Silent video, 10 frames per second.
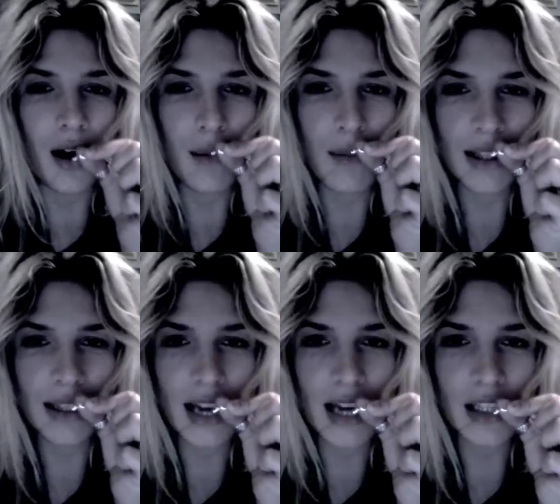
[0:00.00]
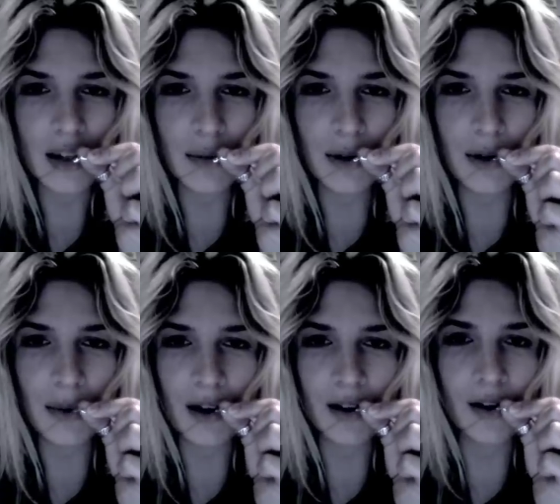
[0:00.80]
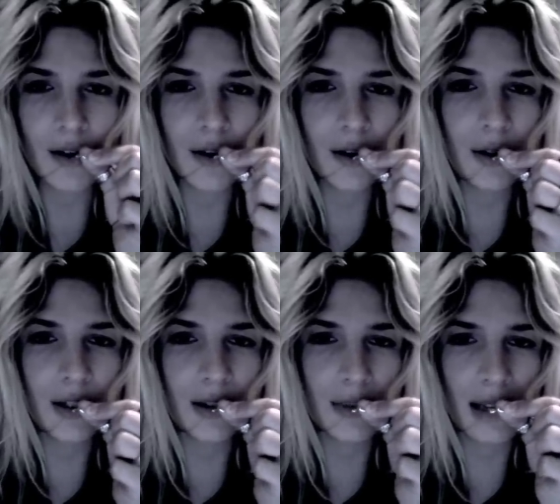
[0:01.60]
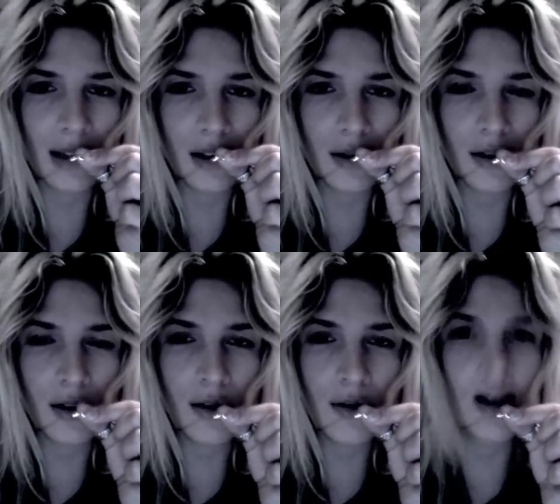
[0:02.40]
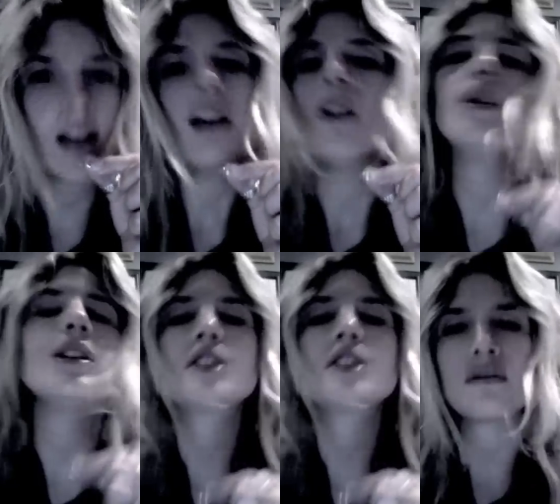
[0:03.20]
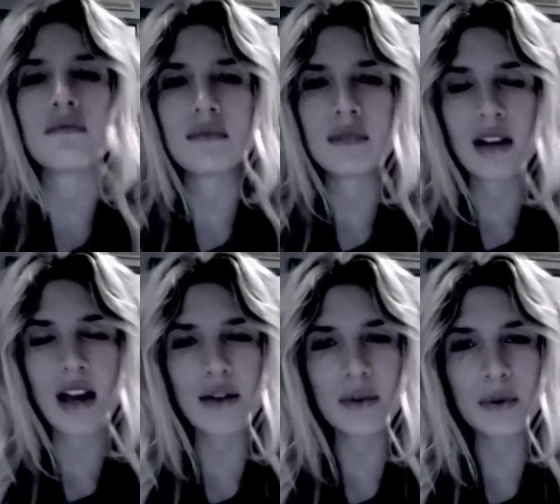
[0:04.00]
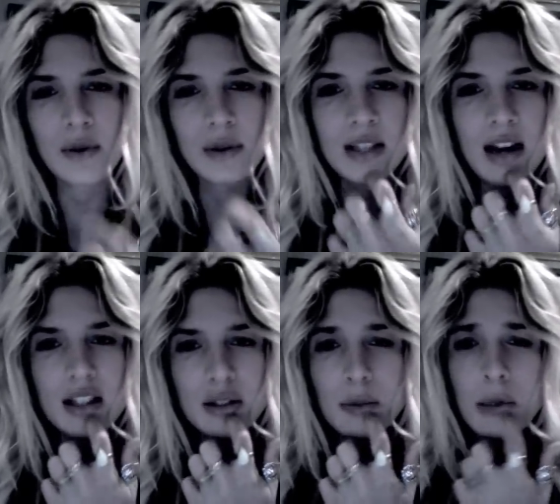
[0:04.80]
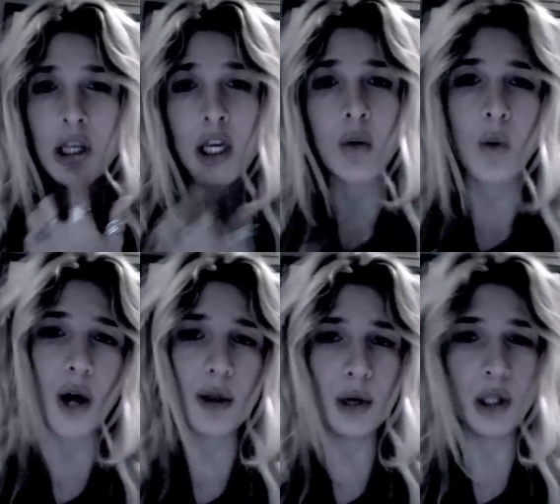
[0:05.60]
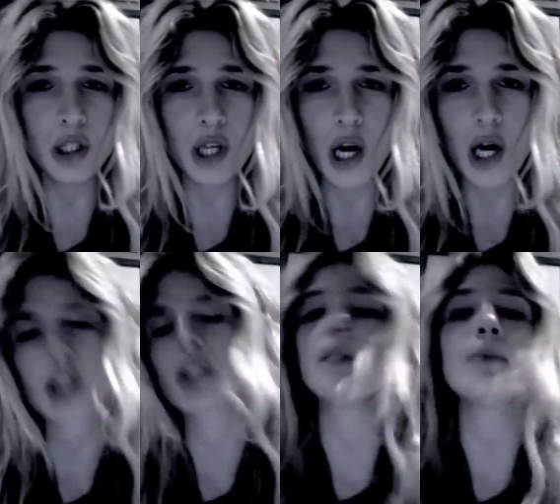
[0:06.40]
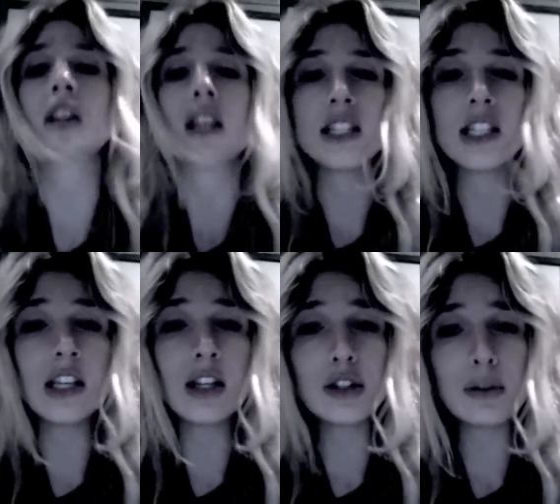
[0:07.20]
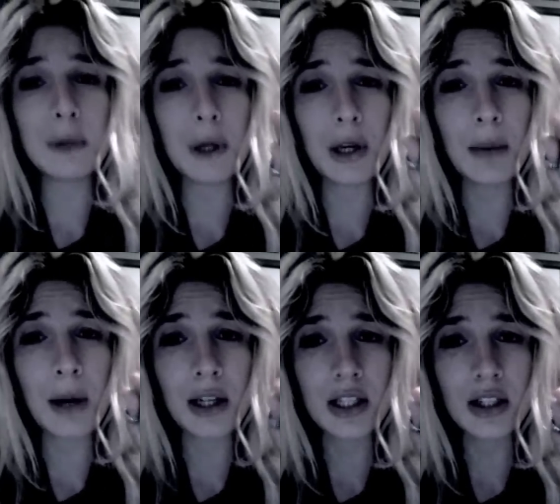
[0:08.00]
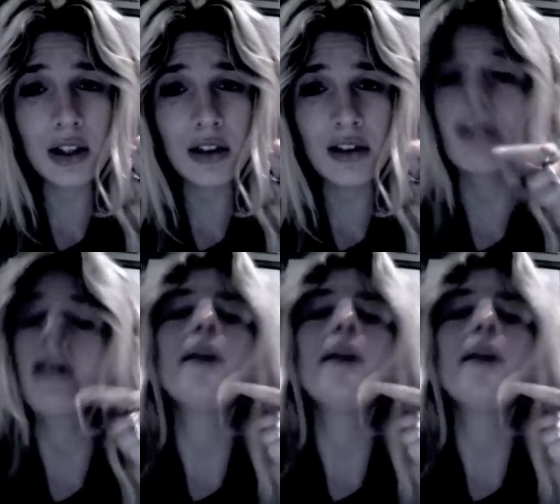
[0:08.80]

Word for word: mustache and beauty mark logo, which is my logo, which everyone always asks me, like, why the mustache? And I'm like, see, there's a beauty mark too,